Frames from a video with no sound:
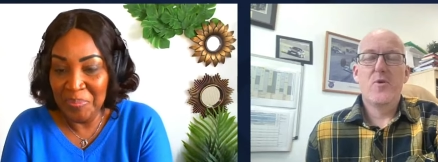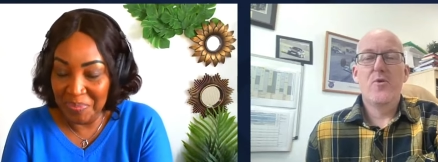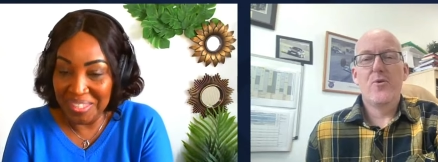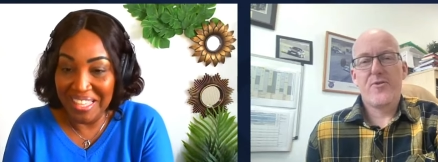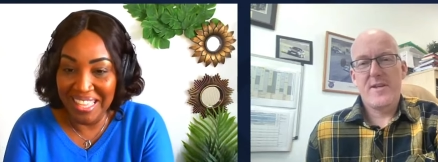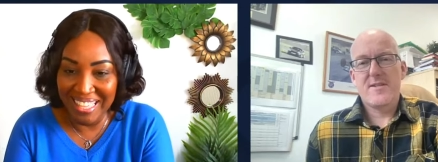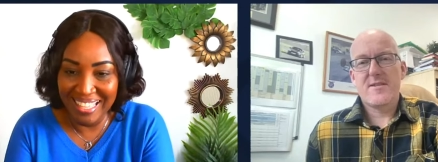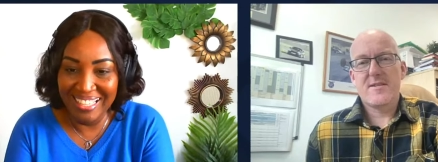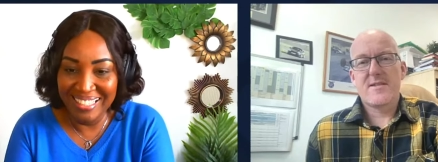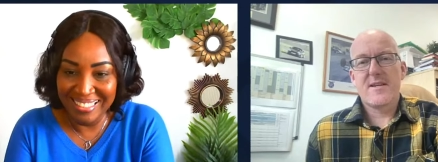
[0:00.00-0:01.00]

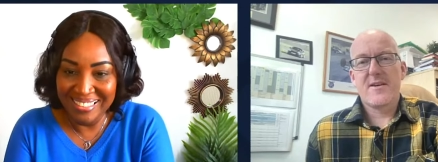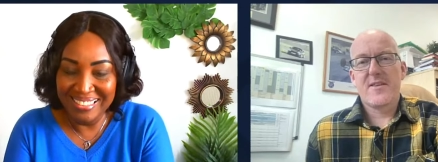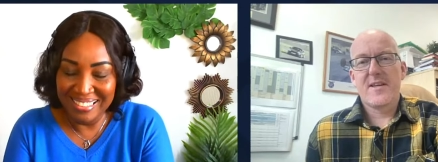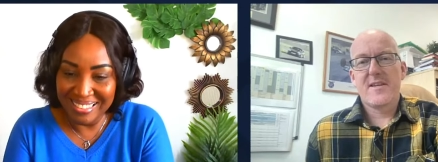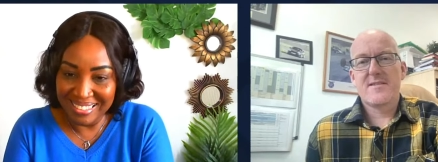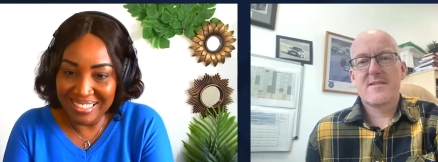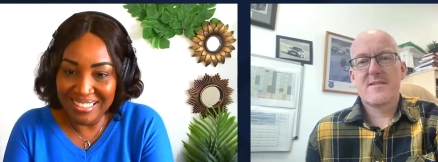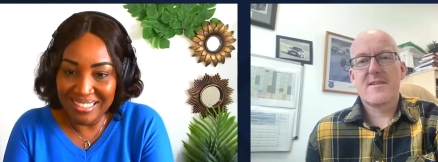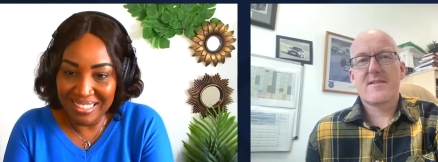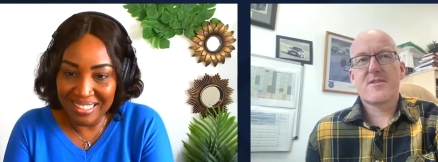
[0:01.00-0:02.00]
Speaker 1: authenticity, I think,
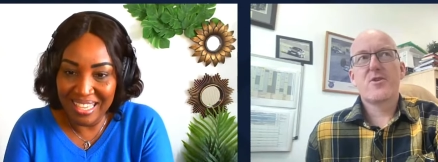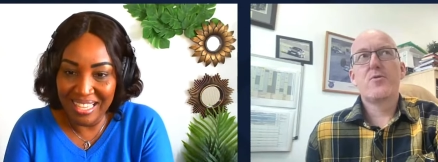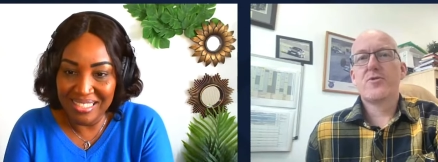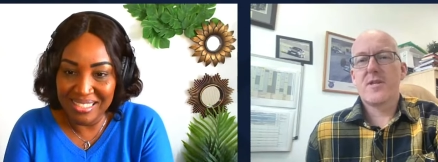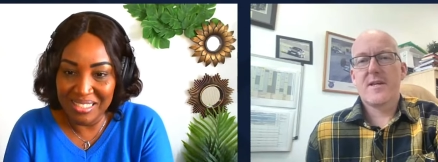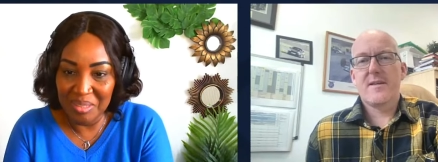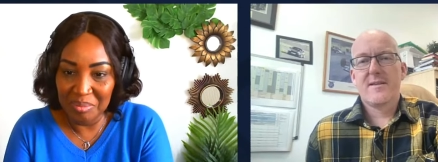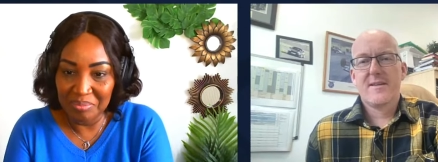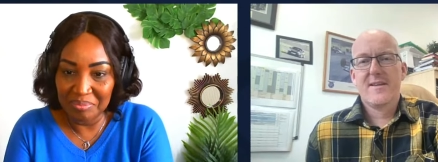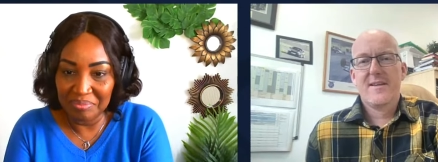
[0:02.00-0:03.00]
is is hugely yes.
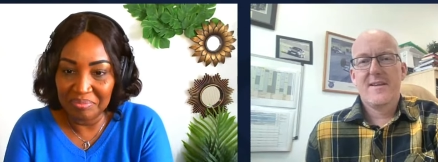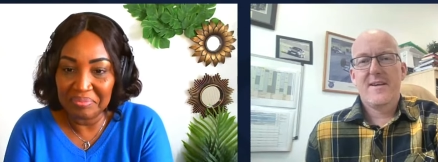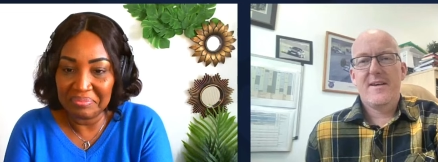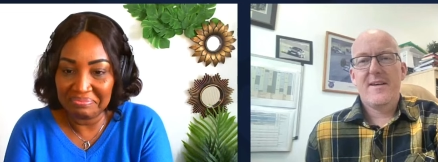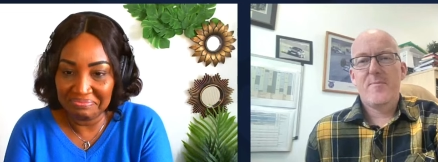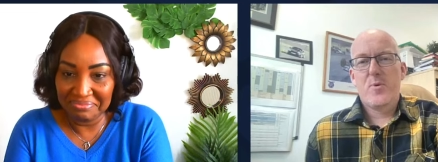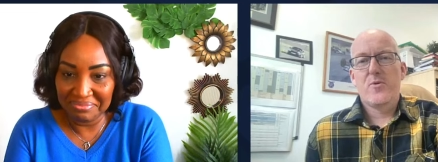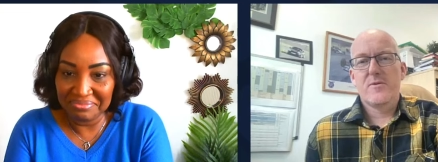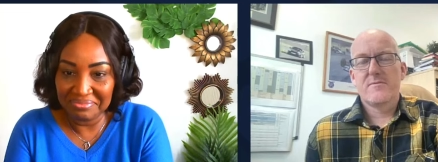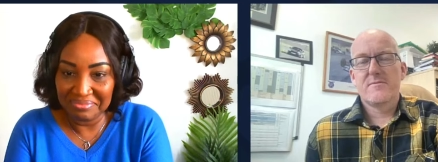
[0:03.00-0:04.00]
uh,
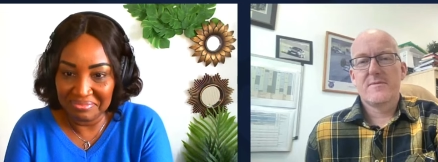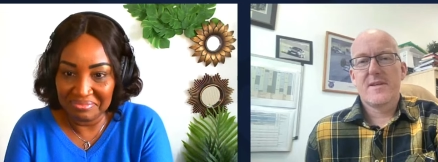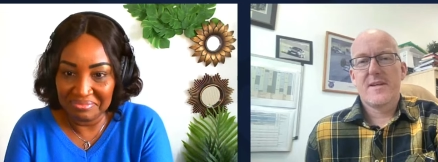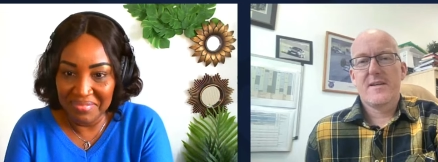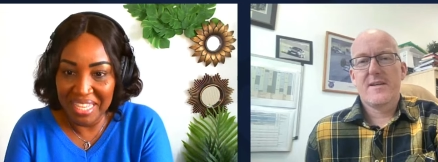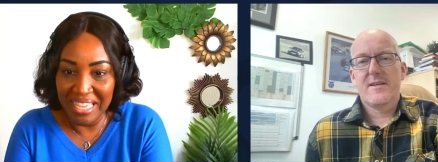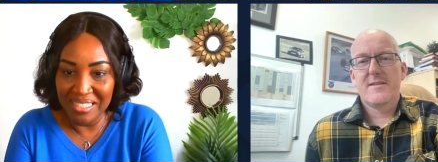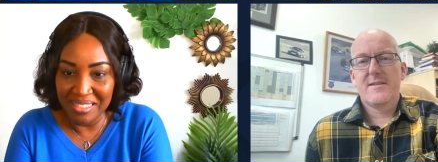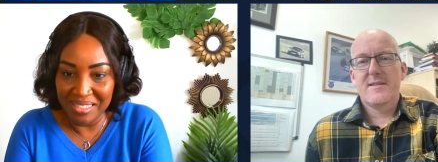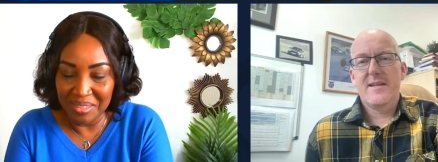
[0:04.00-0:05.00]
important uh,
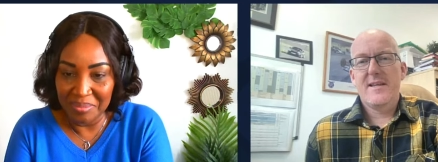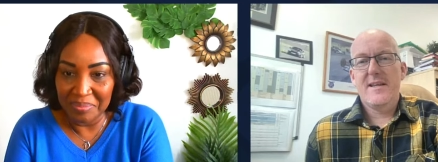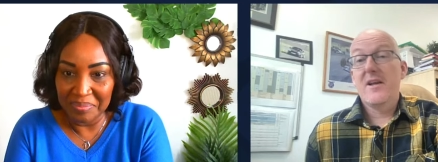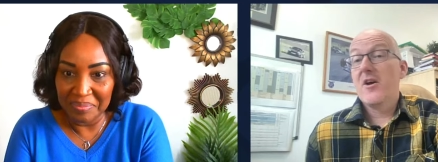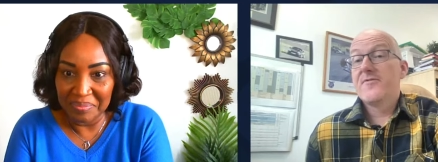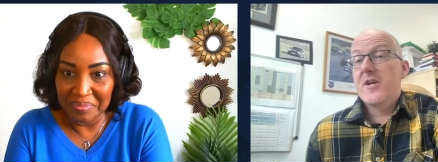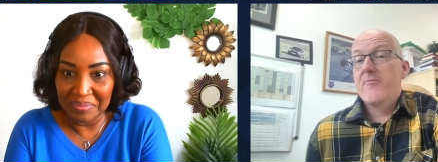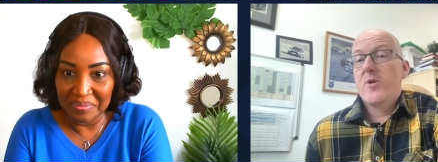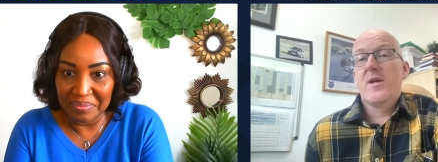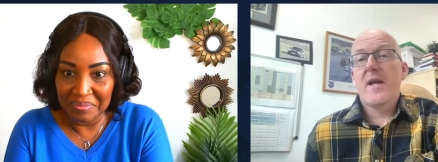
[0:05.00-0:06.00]
yes. in, in life
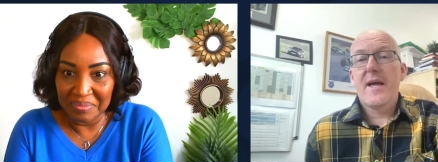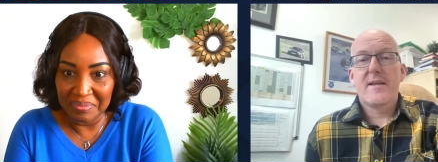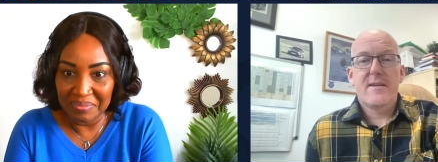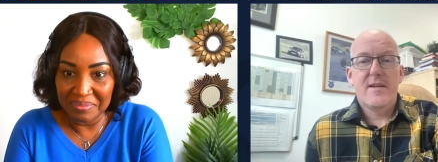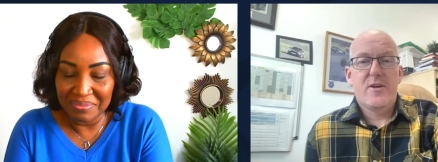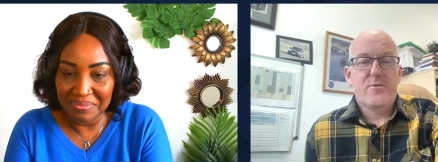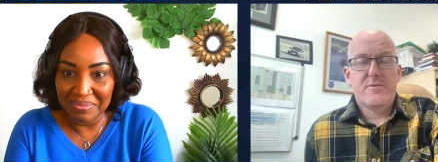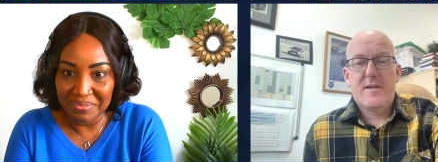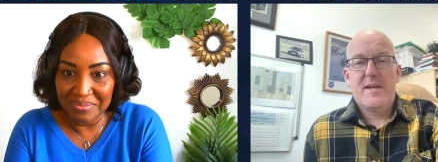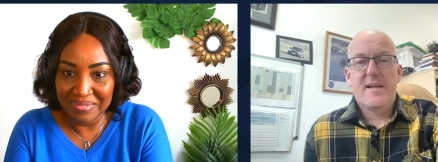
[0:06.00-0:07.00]
generally and you know
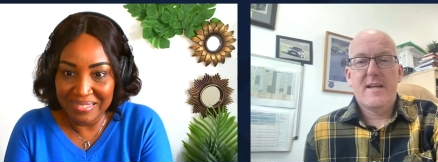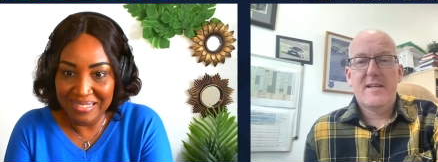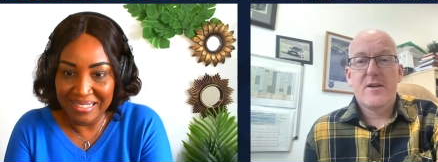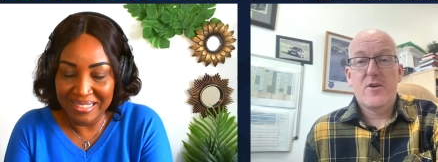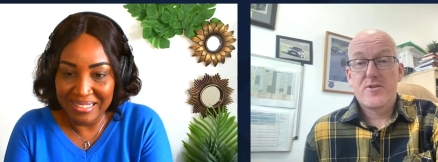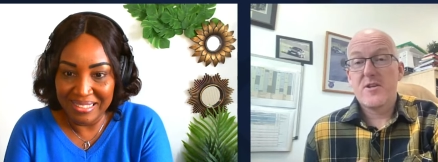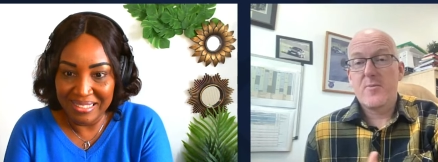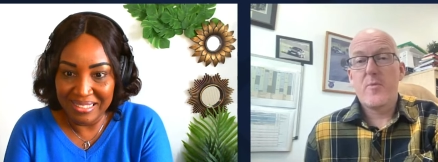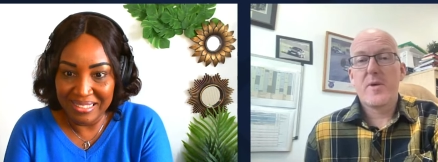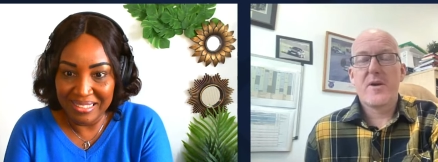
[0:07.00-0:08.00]
uh, and, and
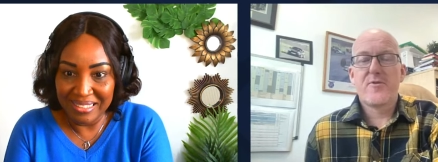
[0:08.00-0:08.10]
certainly when we go